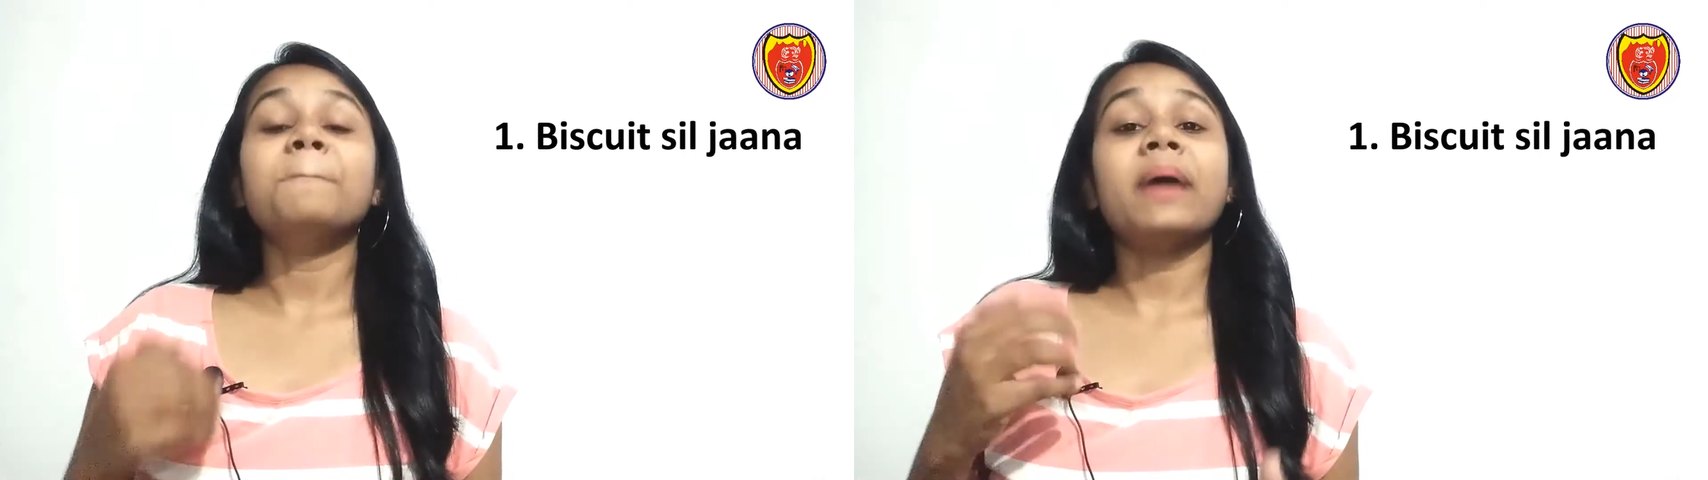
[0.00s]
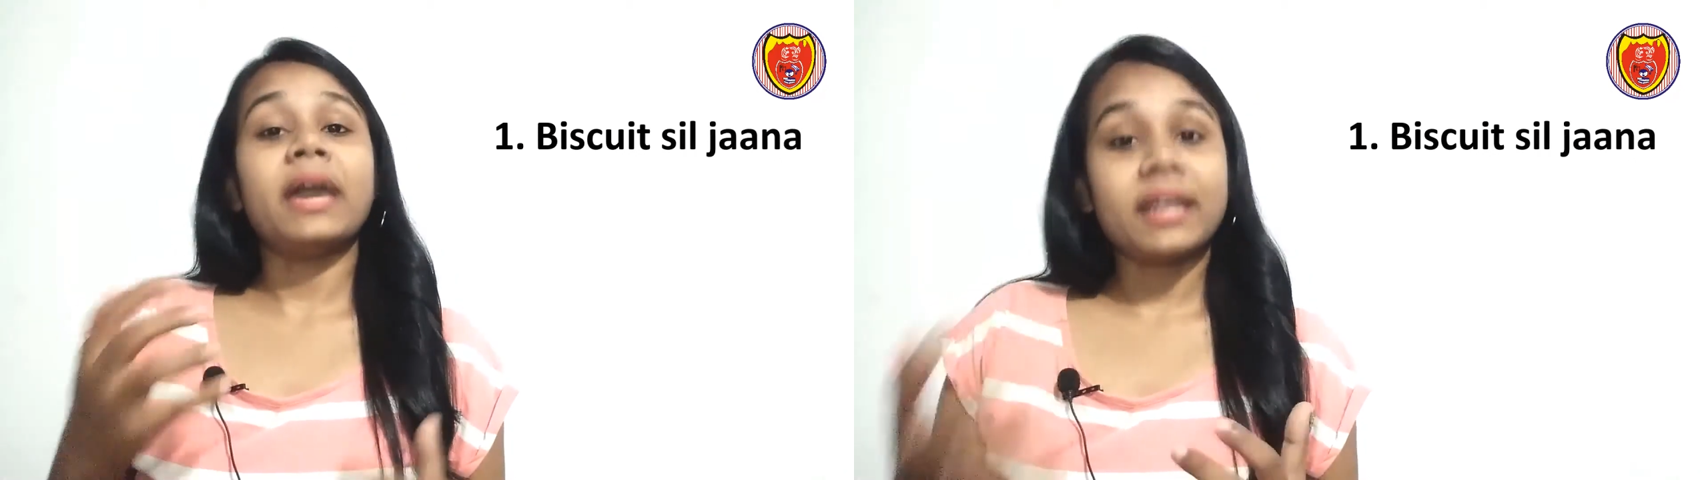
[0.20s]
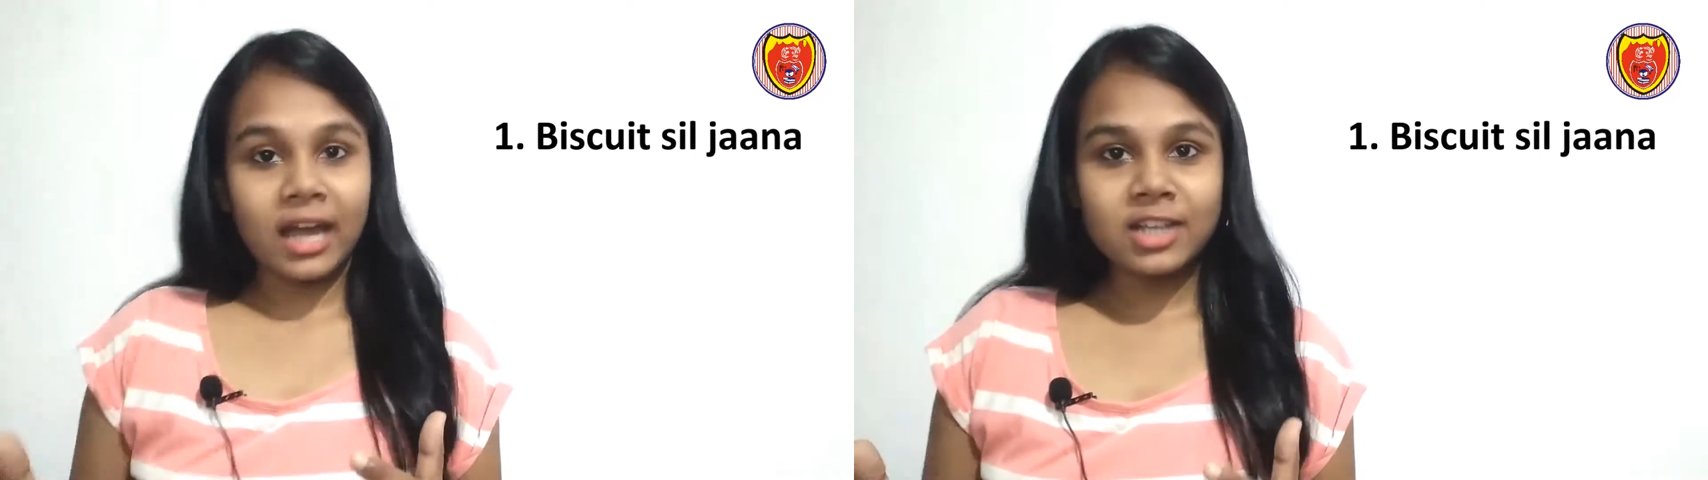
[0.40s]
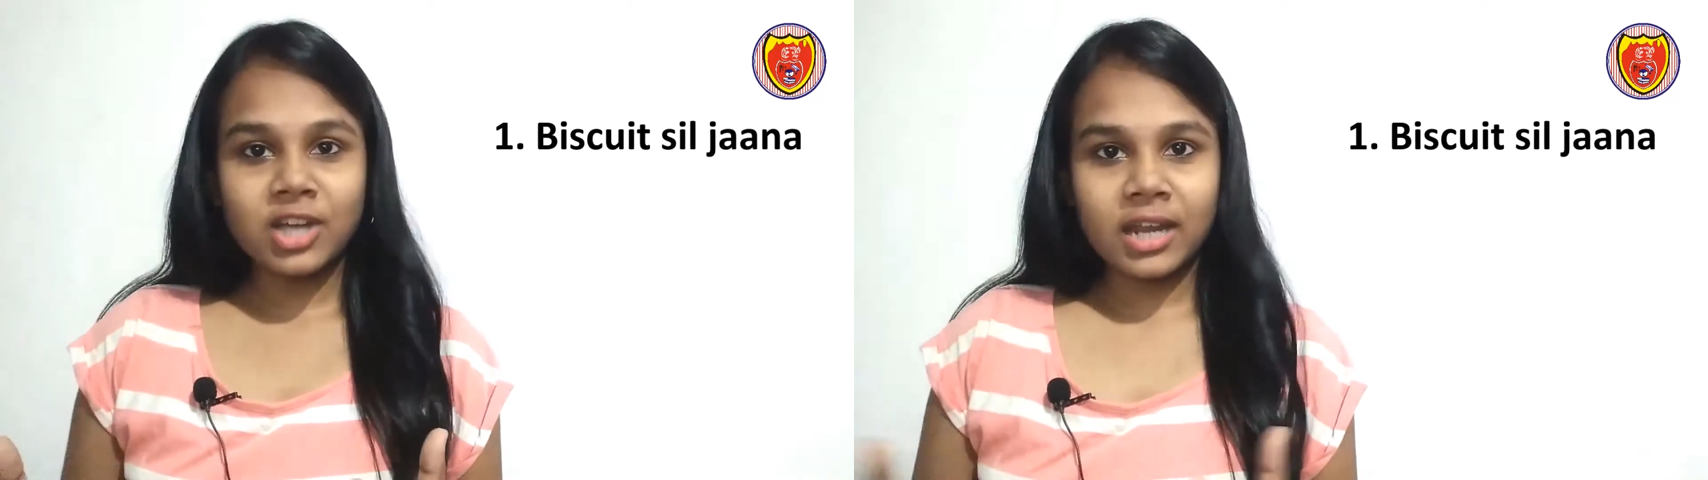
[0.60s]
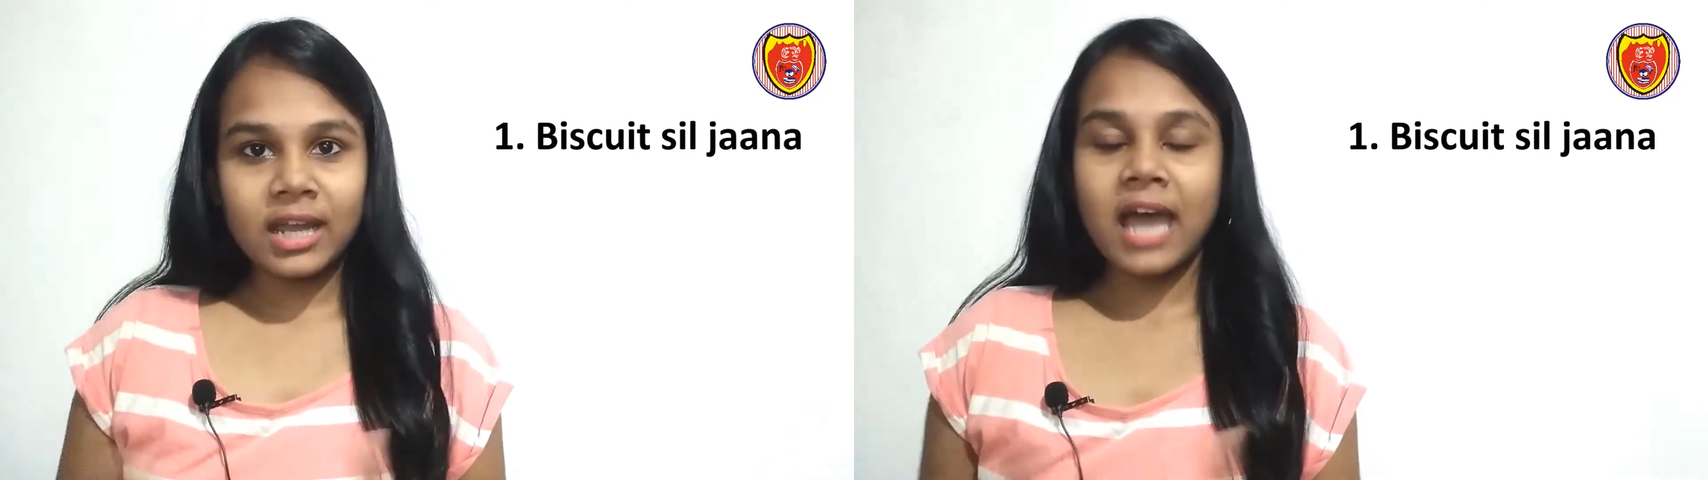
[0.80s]
mehra
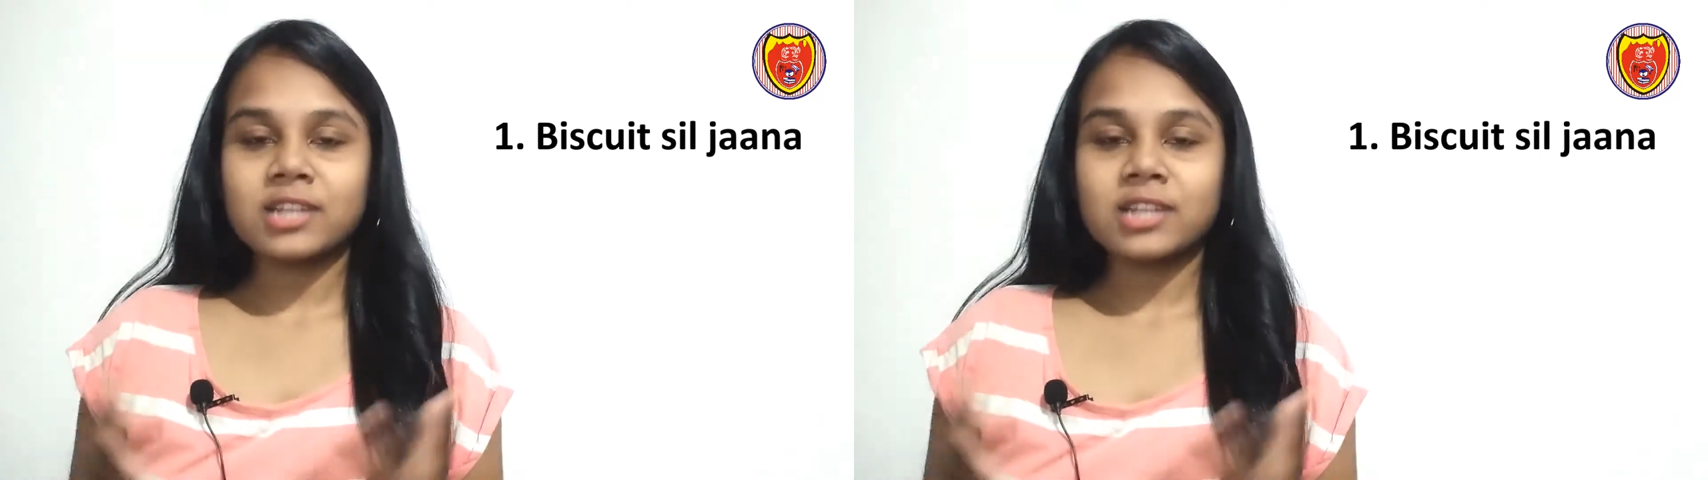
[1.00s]
jaana,